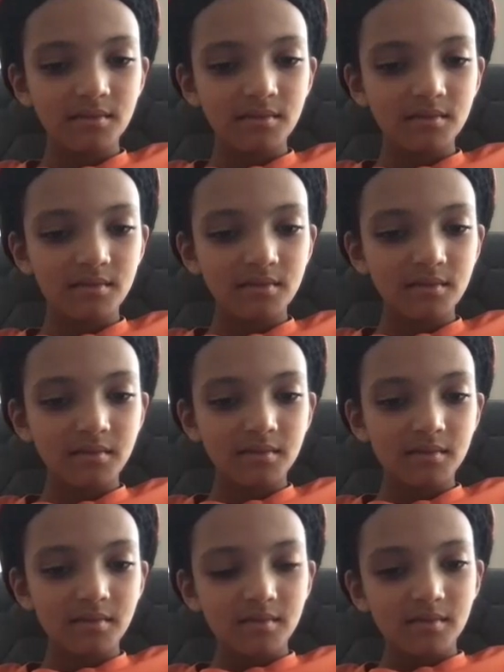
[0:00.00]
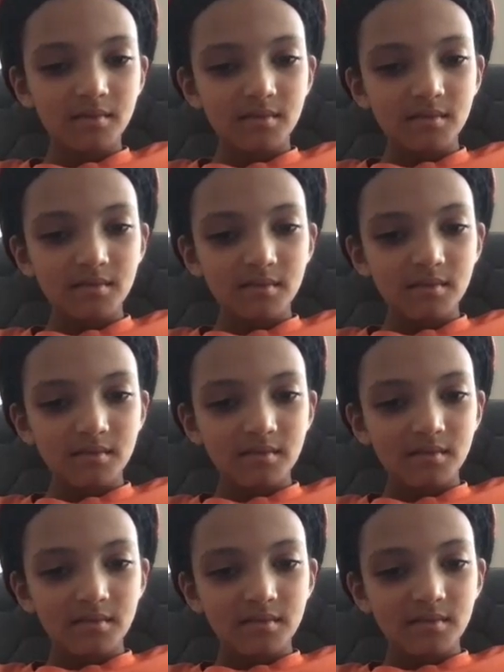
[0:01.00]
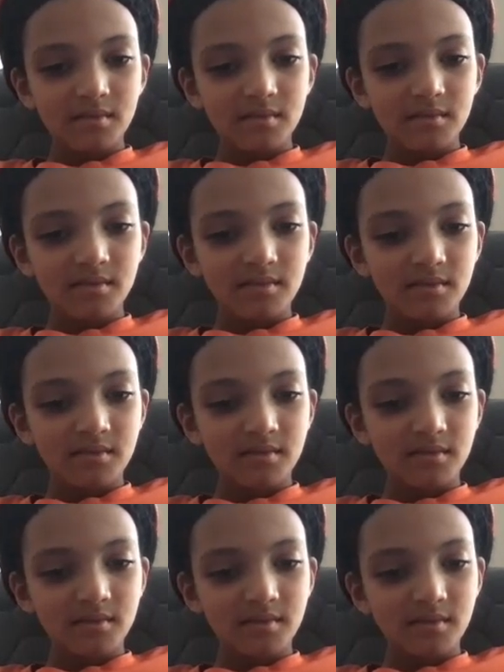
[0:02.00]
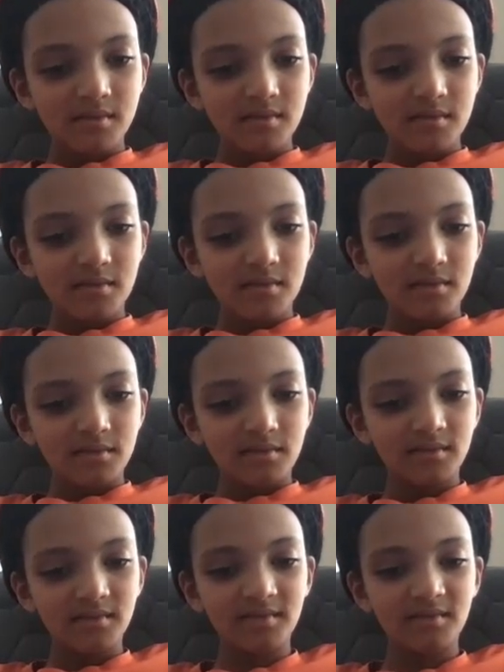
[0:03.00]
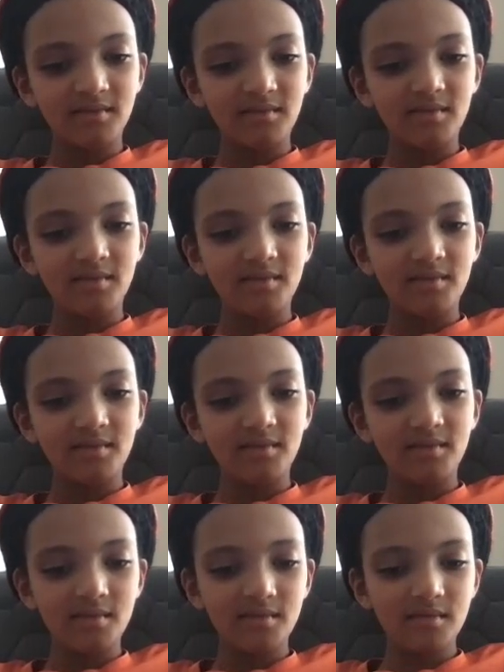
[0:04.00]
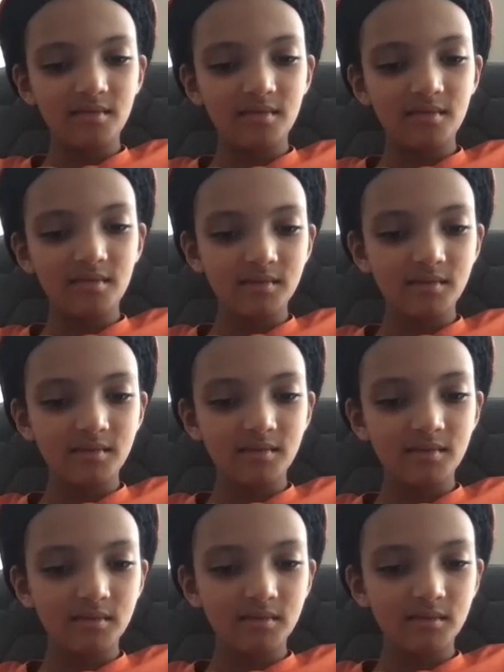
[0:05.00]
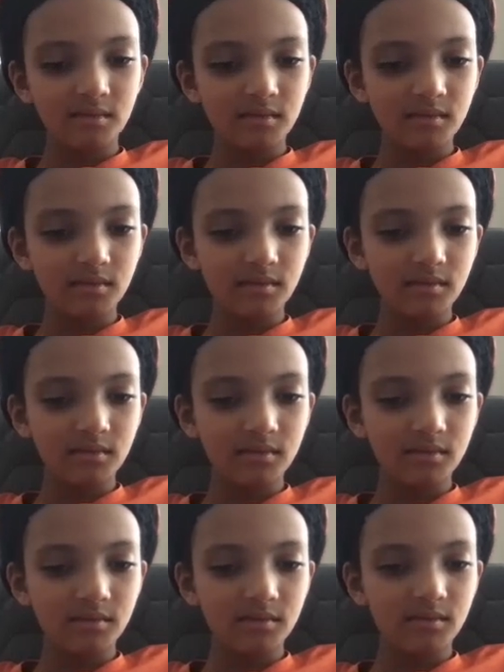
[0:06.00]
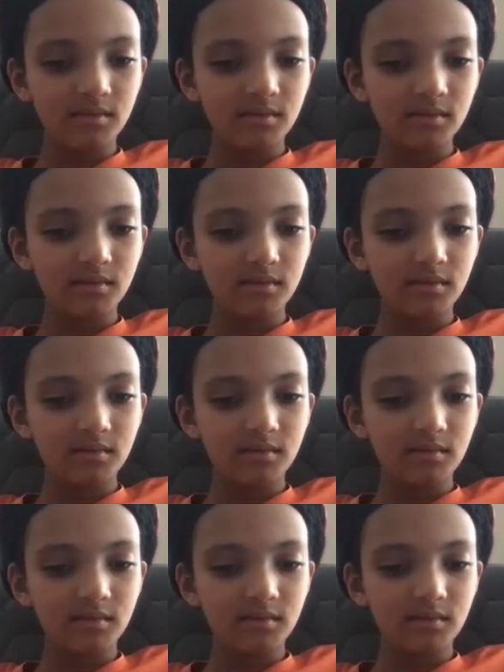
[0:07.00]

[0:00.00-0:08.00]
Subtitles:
[no speech]